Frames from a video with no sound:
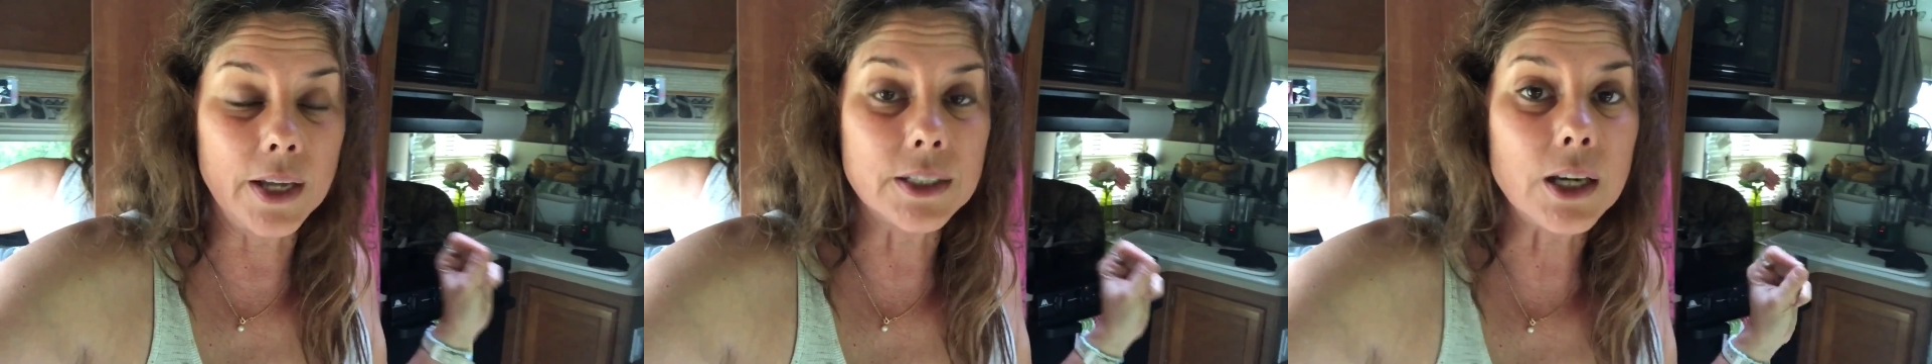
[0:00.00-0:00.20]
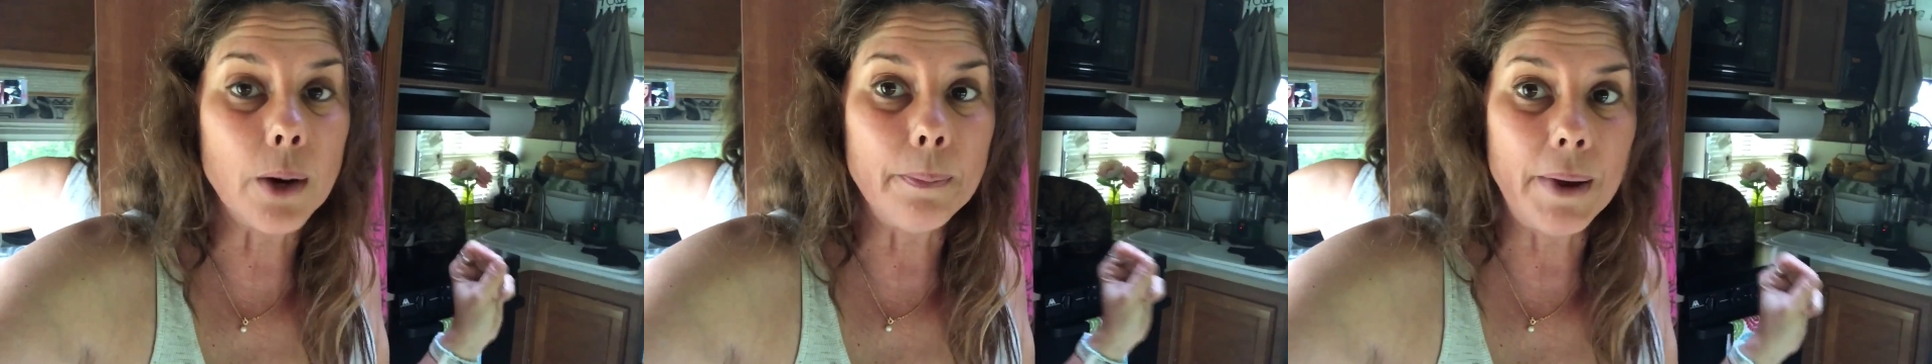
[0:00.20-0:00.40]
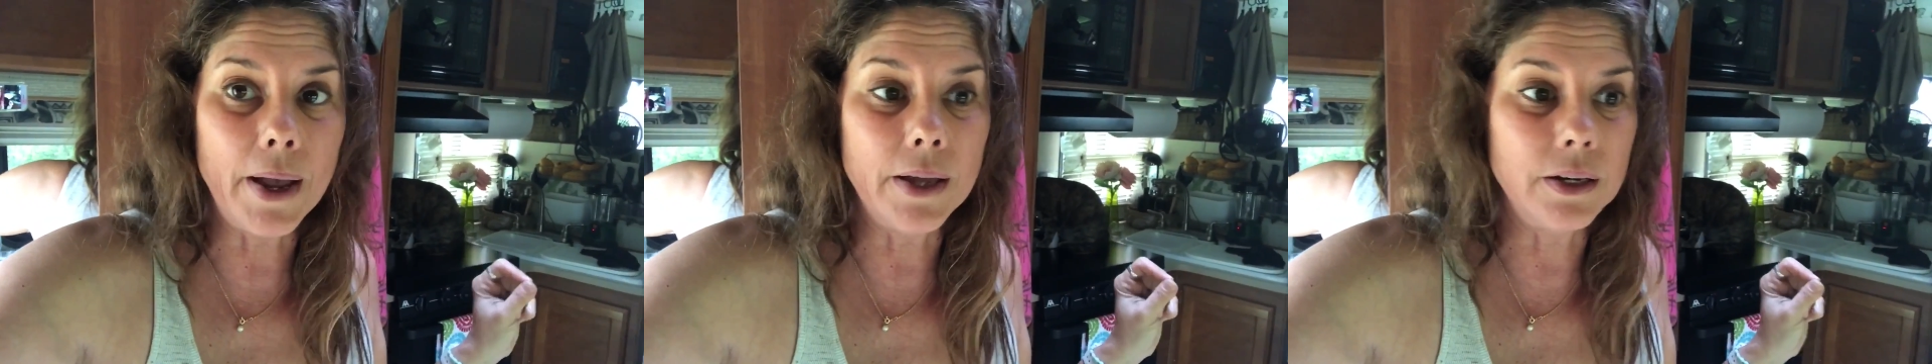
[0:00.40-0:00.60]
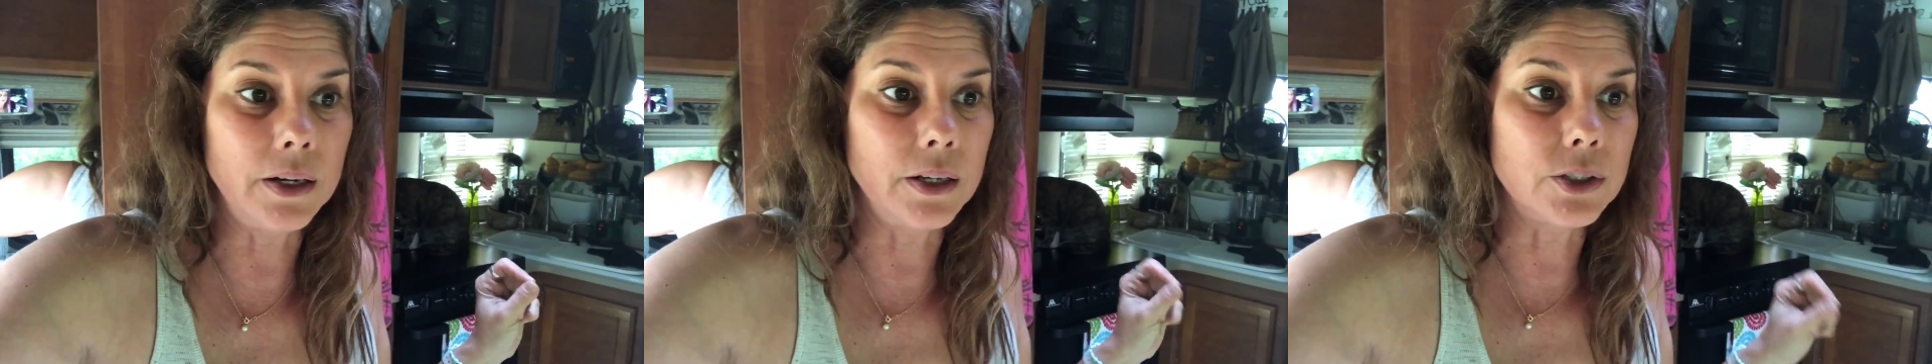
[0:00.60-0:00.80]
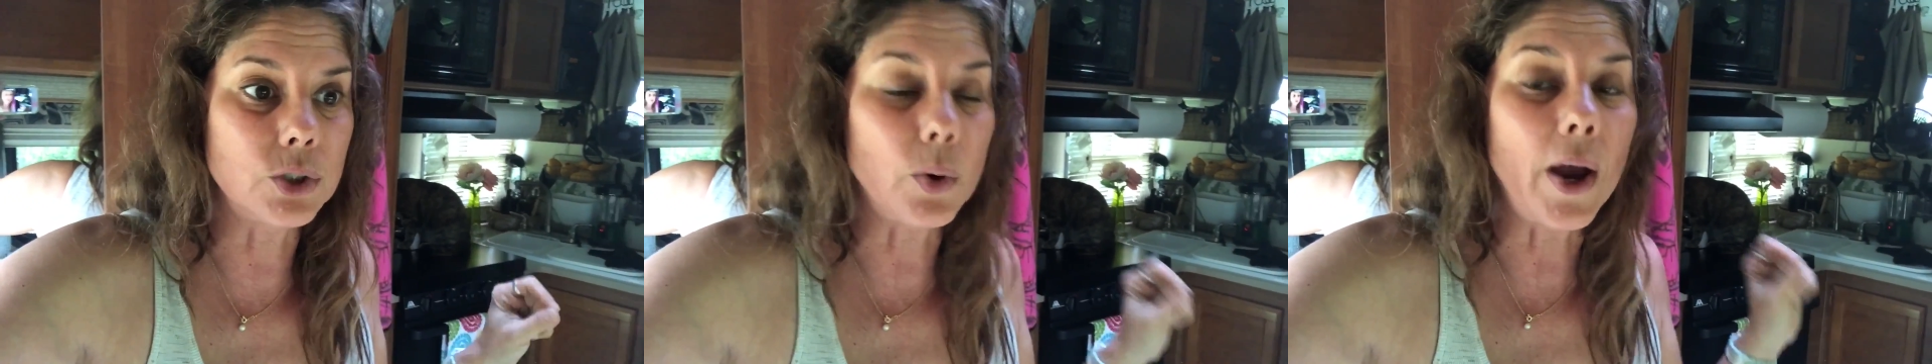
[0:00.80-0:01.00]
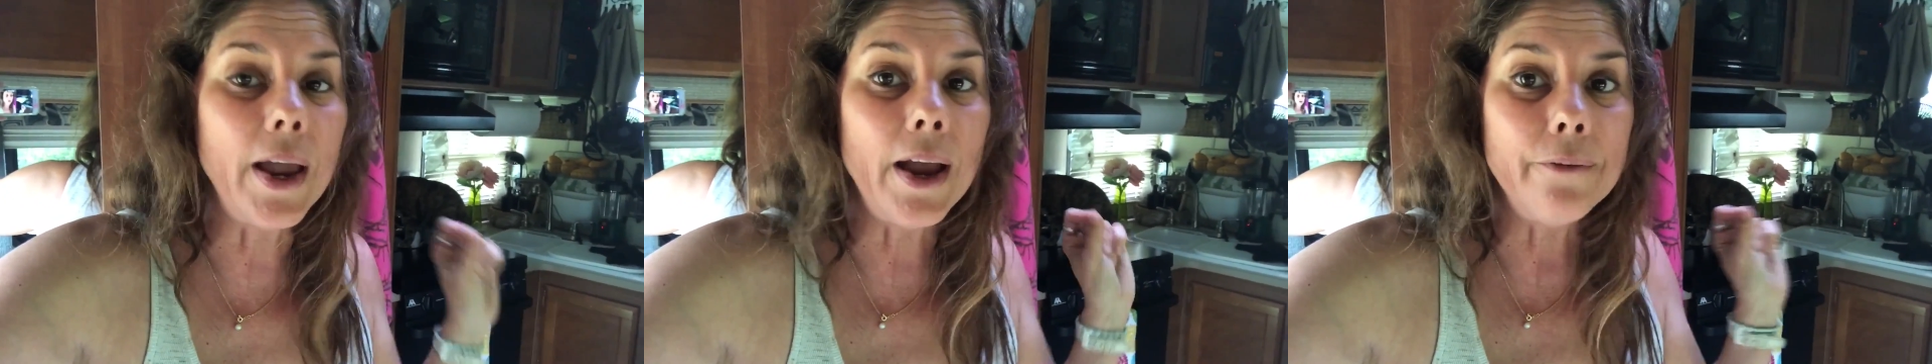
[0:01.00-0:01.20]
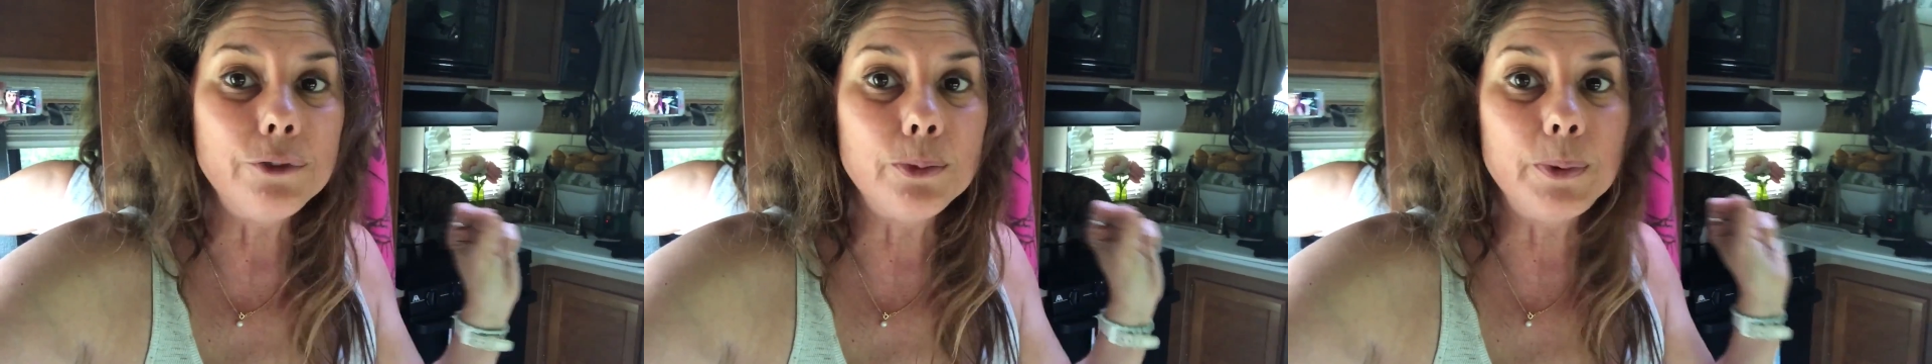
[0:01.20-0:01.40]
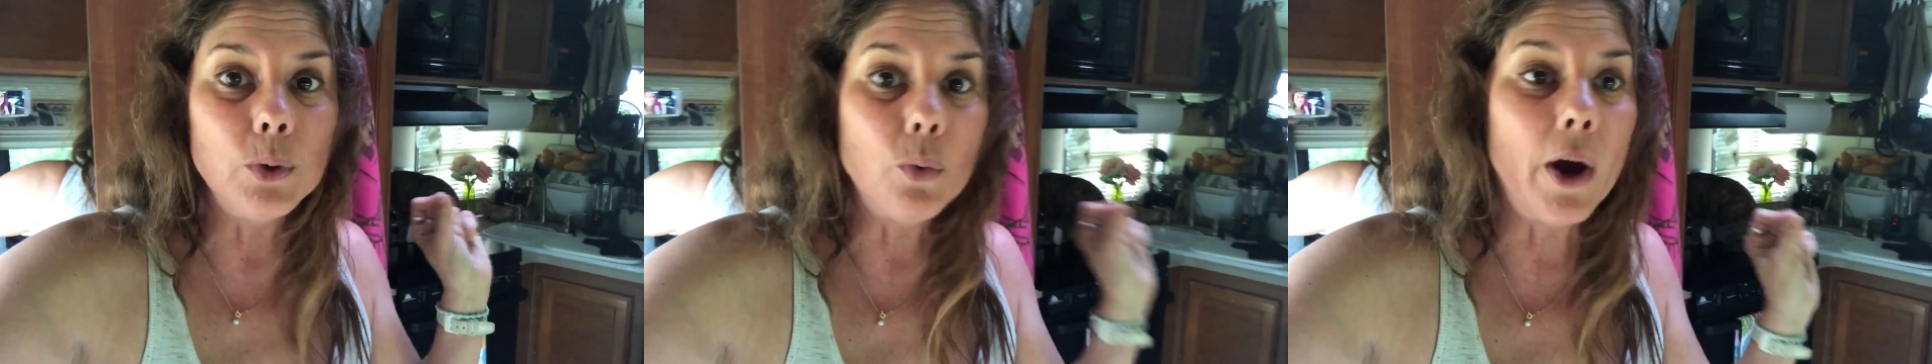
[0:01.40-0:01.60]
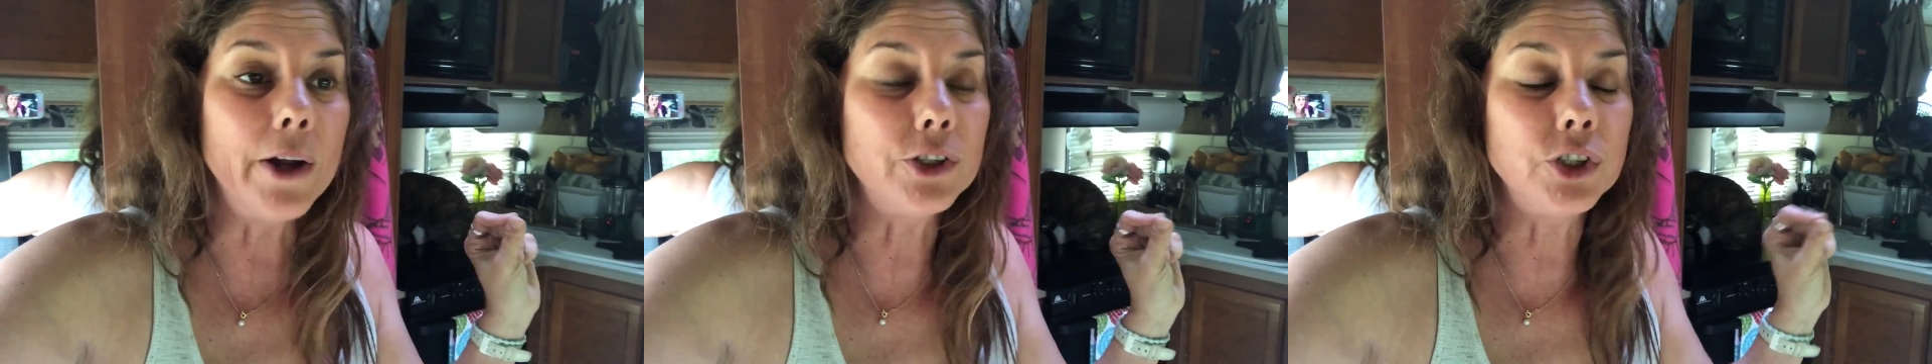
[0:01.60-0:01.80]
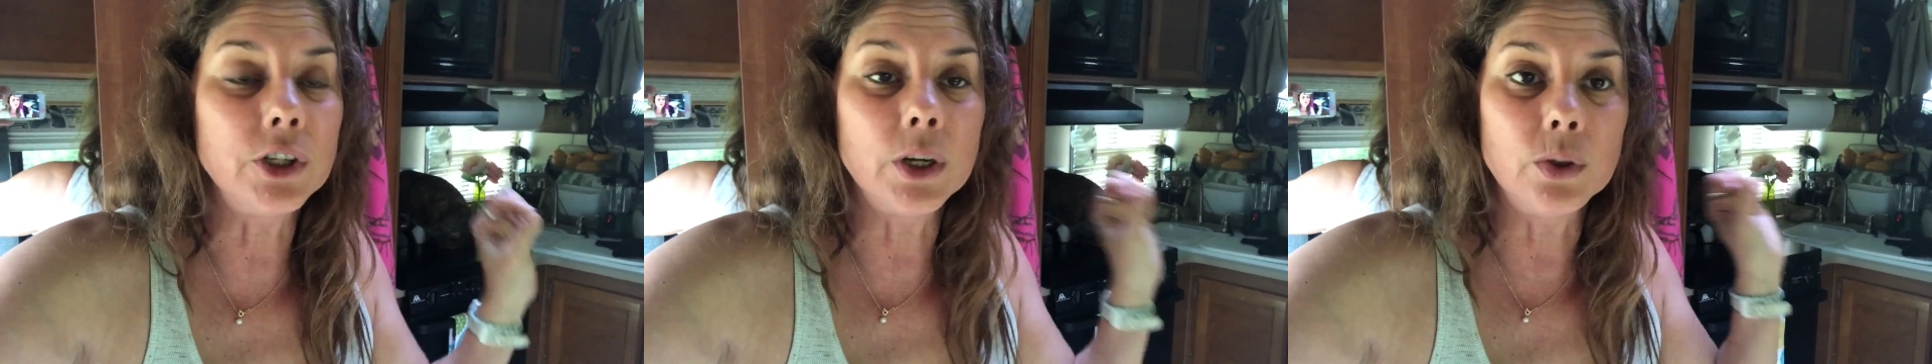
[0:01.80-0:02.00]
That's how bad it is. So I have to be
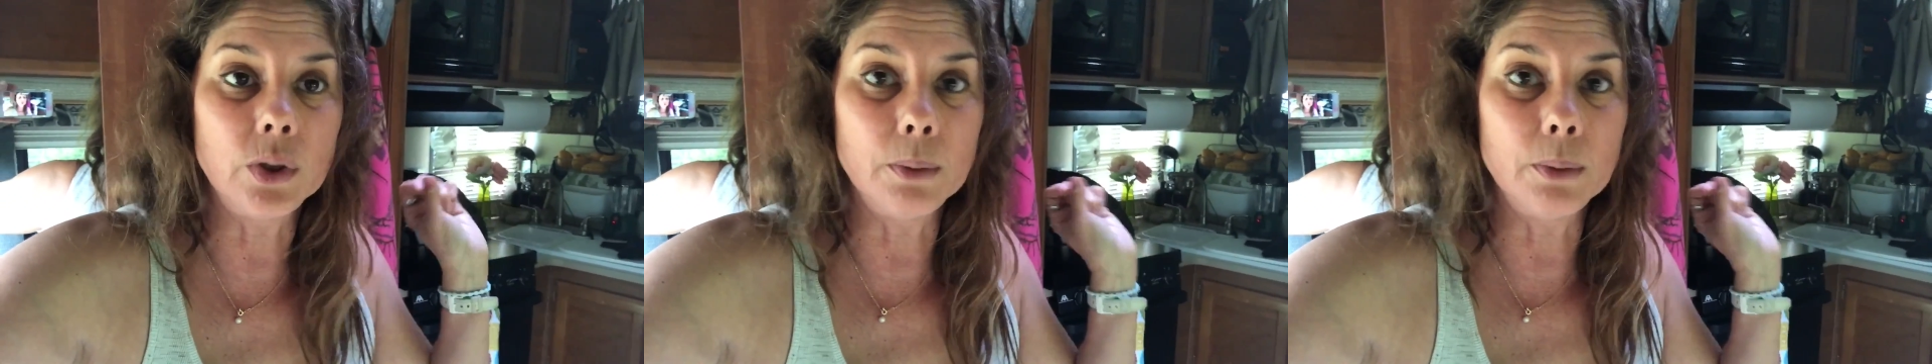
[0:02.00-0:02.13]
watching it.